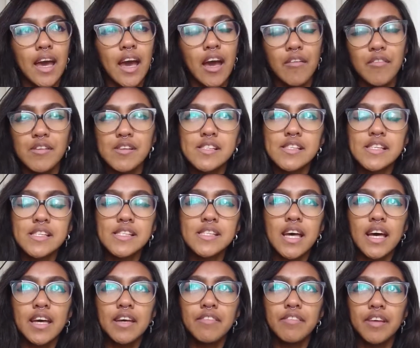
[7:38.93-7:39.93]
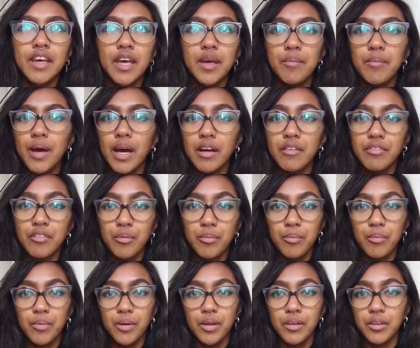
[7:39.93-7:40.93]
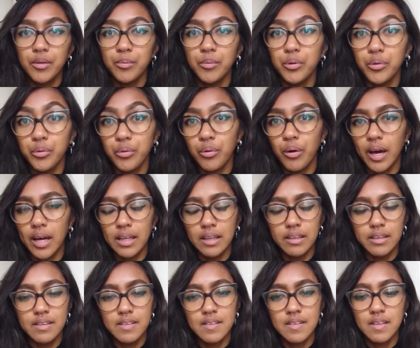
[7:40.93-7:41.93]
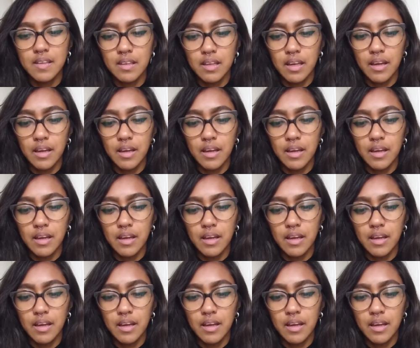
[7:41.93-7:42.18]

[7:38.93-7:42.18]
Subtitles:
Ever since I've came back from the Maluku Islands,